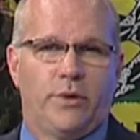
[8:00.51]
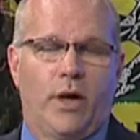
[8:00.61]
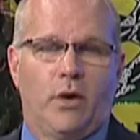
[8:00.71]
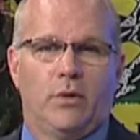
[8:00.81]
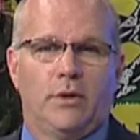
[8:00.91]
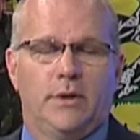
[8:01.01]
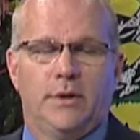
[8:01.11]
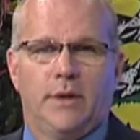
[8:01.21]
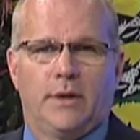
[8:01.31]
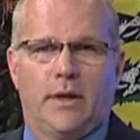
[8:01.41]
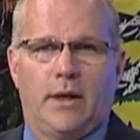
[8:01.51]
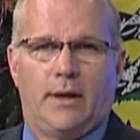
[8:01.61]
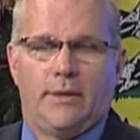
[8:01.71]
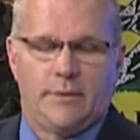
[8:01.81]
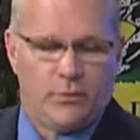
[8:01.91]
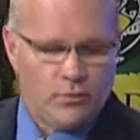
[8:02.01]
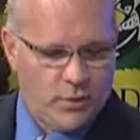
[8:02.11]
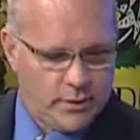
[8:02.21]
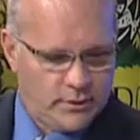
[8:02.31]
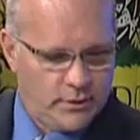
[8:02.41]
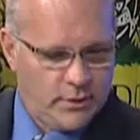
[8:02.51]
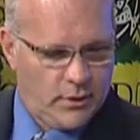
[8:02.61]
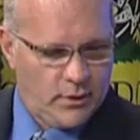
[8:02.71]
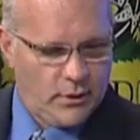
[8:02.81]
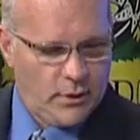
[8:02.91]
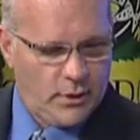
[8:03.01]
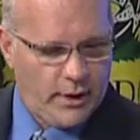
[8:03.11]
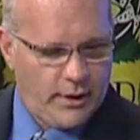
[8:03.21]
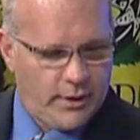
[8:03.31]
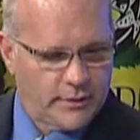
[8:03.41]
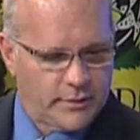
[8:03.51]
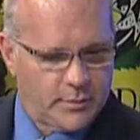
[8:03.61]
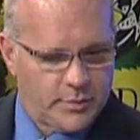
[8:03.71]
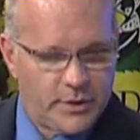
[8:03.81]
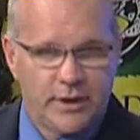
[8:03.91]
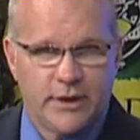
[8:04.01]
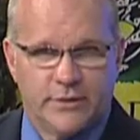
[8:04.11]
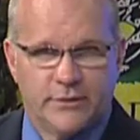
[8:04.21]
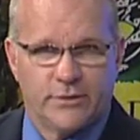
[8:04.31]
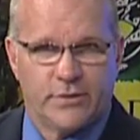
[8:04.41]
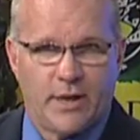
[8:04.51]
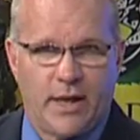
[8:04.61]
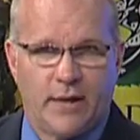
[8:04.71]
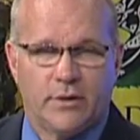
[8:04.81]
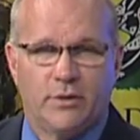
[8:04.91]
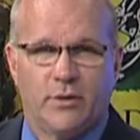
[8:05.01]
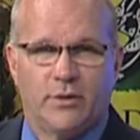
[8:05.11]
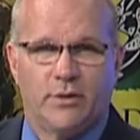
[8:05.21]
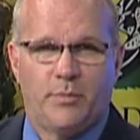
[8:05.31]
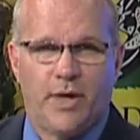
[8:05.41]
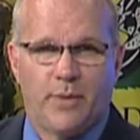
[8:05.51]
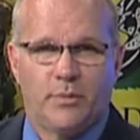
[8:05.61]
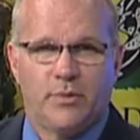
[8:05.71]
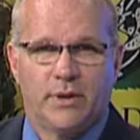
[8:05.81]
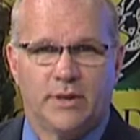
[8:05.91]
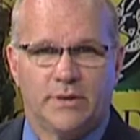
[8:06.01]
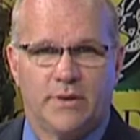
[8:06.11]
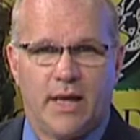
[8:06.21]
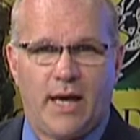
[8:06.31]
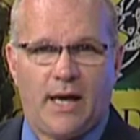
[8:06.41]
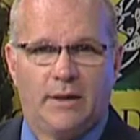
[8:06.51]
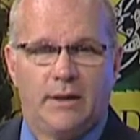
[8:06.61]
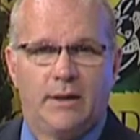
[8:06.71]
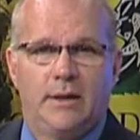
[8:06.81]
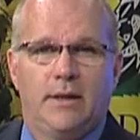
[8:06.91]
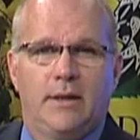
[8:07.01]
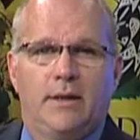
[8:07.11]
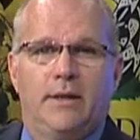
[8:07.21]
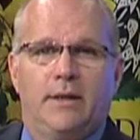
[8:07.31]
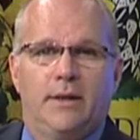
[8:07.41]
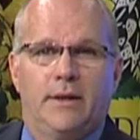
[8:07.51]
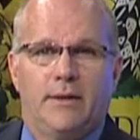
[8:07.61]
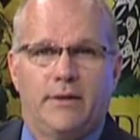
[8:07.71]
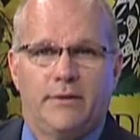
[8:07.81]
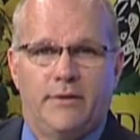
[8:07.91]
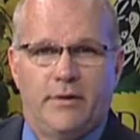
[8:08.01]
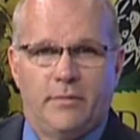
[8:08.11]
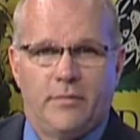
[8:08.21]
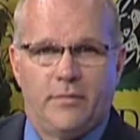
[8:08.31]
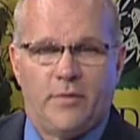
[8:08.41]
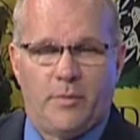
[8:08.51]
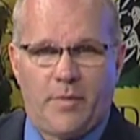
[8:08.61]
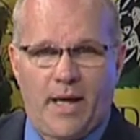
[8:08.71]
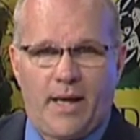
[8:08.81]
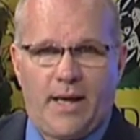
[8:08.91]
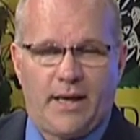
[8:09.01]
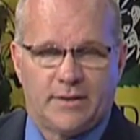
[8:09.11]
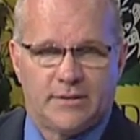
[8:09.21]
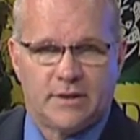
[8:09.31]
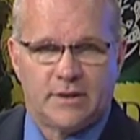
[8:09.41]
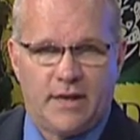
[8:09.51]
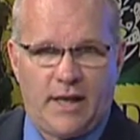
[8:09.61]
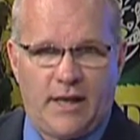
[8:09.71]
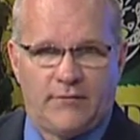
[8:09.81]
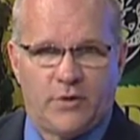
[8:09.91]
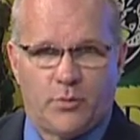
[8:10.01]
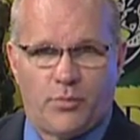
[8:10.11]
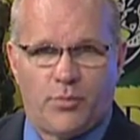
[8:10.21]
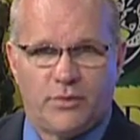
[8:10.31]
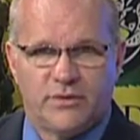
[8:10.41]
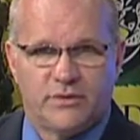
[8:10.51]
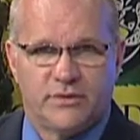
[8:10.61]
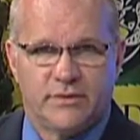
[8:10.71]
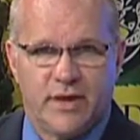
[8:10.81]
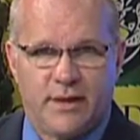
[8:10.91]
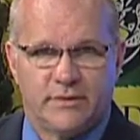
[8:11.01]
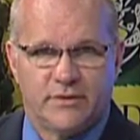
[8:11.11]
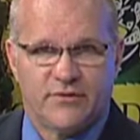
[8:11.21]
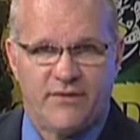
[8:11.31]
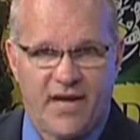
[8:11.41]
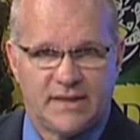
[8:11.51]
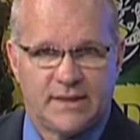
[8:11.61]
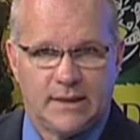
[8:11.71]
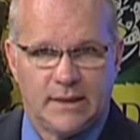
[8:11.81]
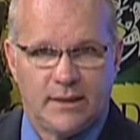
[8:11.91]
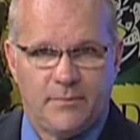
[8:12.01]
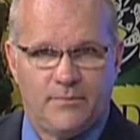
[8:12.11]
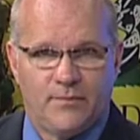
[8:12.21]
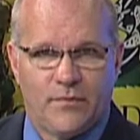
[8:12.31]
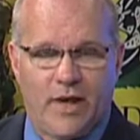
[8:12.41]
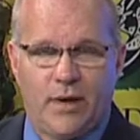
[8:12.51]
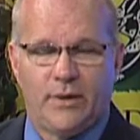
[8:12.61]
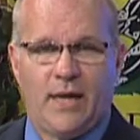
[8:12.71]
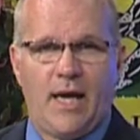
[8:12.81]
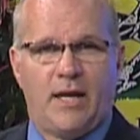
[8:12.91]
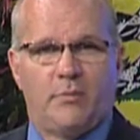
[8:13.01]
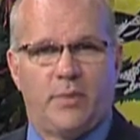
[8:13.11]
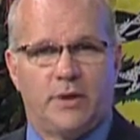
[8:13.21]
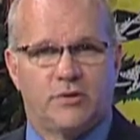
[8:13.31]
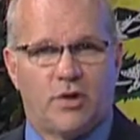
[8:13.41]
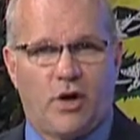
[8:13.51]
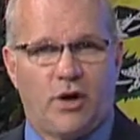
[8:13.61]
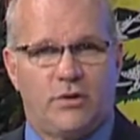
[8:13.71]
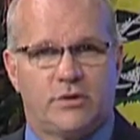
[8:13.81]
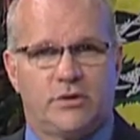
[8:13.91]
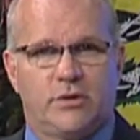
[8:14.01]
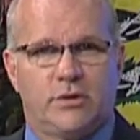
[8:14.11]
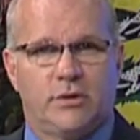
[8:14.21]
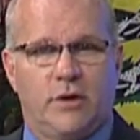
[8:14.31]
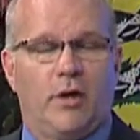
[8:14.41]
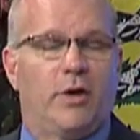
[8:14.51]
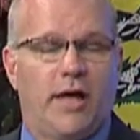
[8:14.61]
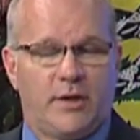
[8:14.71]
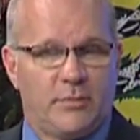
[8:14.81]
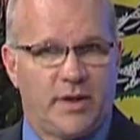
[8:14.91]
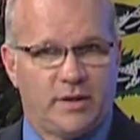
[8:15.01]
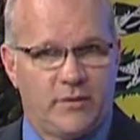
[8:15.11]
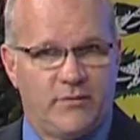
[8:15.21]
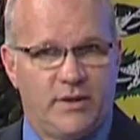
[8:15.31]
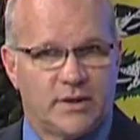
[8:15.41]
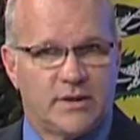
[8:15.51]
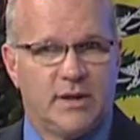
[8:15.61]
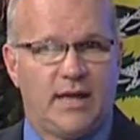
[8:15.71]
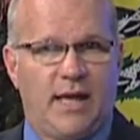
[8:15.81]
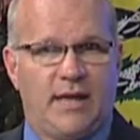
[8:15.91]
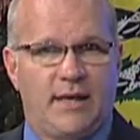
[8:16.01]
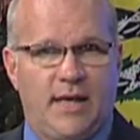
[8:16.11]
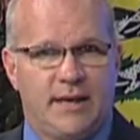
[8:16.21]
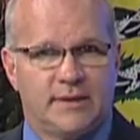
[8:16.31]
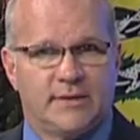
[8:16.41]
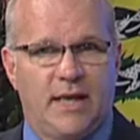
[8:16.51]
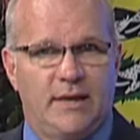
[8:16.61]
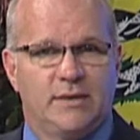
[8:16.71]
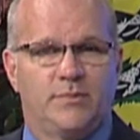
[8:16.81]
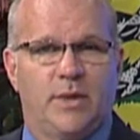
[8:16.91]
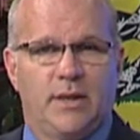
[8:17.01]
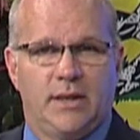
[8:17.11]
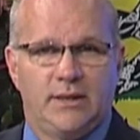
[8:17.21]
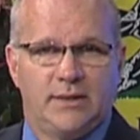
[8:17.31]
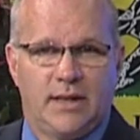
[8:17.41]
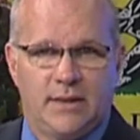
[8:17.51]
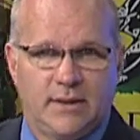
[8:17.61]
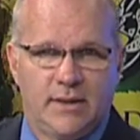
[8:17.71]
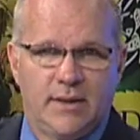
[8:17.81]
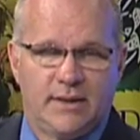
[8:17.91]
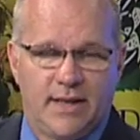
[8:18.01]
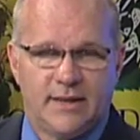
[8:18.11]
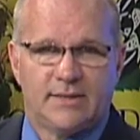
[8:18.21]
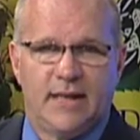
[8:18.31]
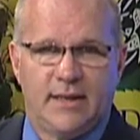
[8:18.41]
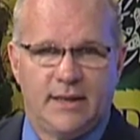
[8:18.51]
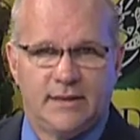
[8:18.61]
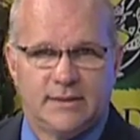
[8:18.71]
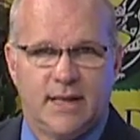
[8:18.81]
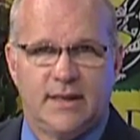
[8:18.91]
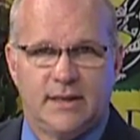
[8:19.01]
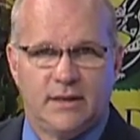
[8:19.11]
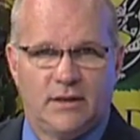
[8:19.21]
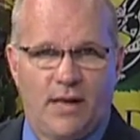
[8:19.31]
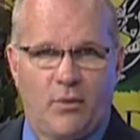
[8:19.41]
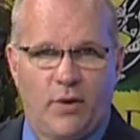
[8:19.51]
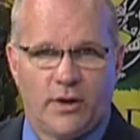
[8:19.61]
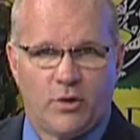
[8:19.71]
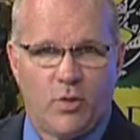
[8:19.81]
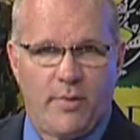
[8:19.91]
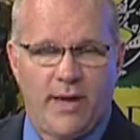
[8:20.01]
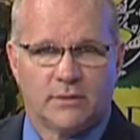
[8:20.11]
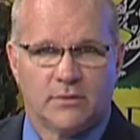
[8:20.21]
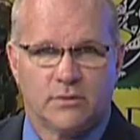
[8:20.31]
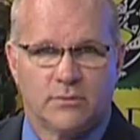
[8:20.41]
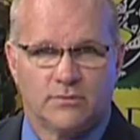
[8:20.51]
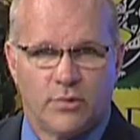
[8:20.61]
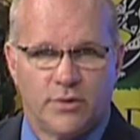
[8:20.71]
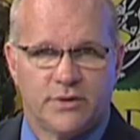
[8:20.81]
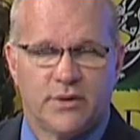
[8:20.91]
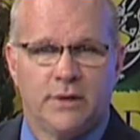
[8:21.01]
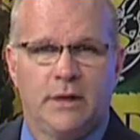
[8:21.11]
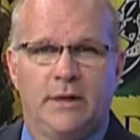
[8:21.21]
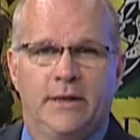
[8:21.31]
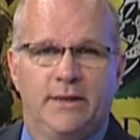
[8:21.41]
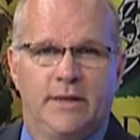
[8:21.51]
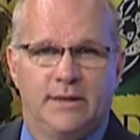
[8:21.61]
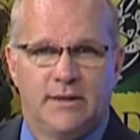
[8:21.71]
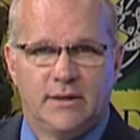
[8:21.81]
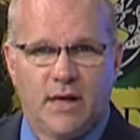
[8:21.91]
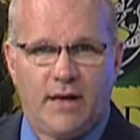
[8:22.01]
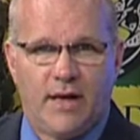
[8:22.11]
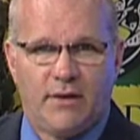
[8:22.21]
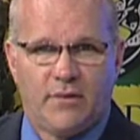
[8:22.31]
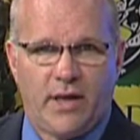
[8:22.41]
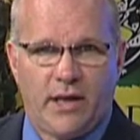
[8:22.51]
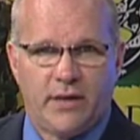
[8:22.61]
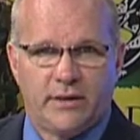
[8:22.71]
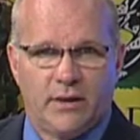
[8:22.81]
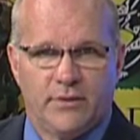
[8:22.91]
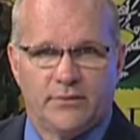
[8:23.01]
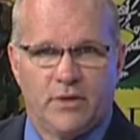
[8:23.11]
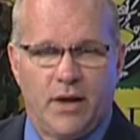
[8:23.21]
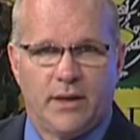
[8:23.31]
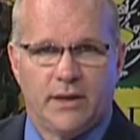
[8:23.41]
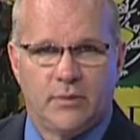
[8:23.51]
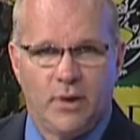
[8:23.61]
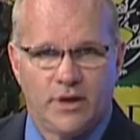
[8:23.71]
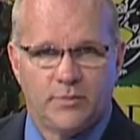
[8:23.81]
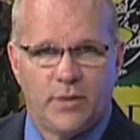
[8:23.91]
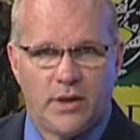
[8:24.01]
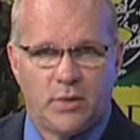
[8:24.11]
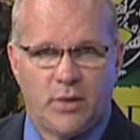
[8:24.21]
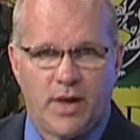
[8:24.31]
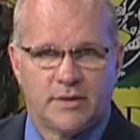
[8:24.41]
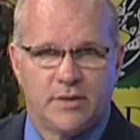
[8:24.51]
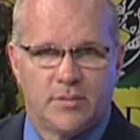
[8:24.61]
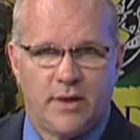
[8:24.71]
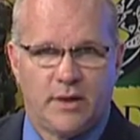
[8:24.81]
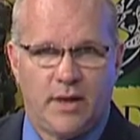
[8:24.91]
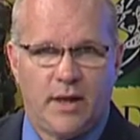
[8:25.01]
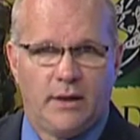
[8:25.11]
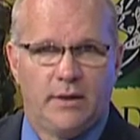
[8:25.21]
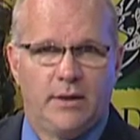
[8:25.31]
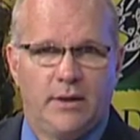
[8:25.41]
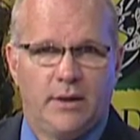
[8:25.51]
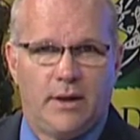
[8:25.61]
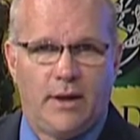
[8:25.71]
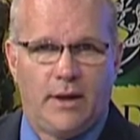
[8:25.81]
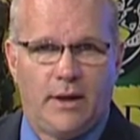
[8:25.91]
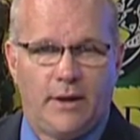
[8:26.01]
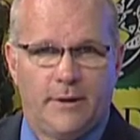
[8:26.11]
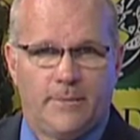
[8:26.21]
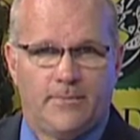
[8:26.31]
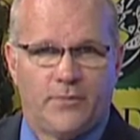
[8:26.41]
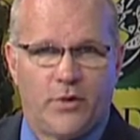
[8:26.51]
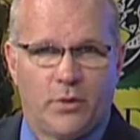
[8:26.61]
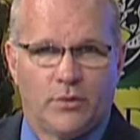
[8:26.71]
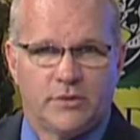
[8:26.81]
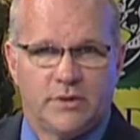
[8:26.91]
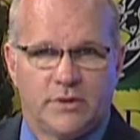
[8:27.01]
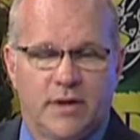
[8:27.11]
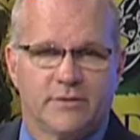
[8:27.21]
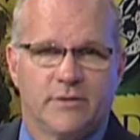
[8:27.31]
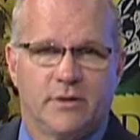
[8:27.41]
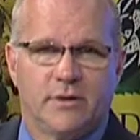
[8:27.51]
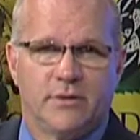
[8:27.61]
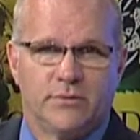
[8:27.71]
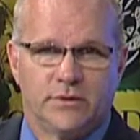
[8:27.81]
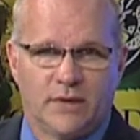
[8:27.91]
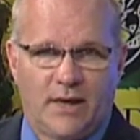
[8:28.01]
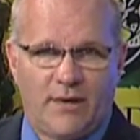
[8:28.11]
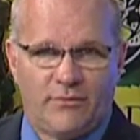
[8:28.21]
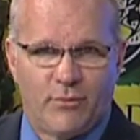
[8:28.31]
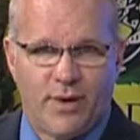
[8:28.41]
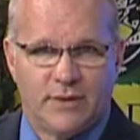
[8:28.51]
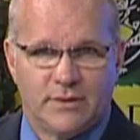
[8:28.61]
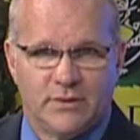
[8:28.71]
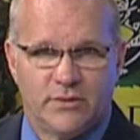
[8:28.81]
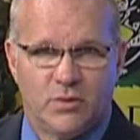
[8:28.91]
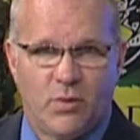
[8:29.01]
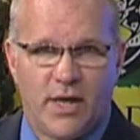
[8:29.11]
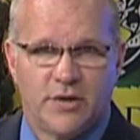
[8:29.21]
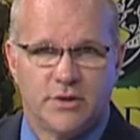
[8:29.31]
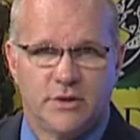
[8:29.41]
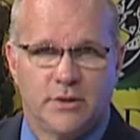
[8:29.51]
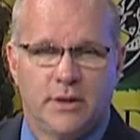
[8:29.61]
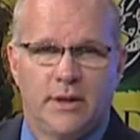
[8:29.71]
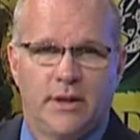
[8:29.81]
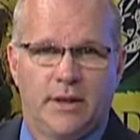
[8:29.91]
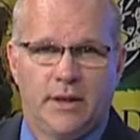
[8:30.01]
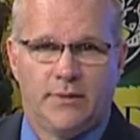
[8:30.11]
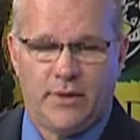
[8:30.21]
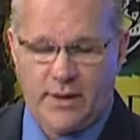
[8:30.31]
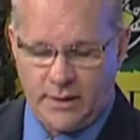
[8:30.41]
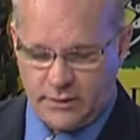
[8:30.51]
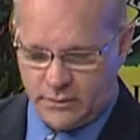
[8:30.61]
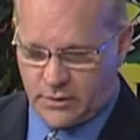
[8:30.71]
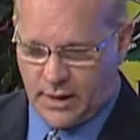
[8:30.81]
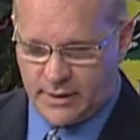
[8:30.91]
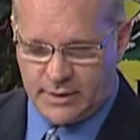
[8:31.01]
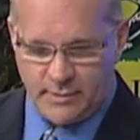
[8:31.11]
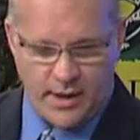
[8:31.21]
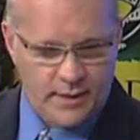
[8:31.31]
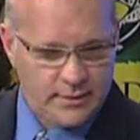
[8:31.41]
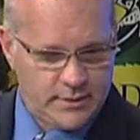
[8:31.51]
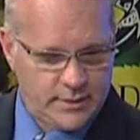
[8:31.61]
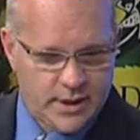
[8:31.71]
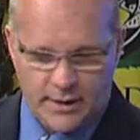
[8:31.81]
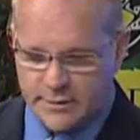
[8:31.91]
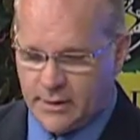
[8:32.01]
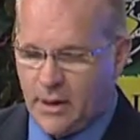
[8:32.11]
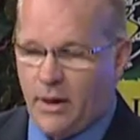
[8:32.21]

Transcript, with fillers: know. Uh, what the police are saying, according to the paper, is that the the man had a six and a half year prison sentence facing him. Now he hadn't been charged or he hadn't been convicted, he hadn't had a sentence, but he said it, they said he said he did not want to go back to prison. He did not have the handcuffs on. He was being arrested, but then uh, there was a tussle and it was a life threatening situation, and they shot the man in the chest.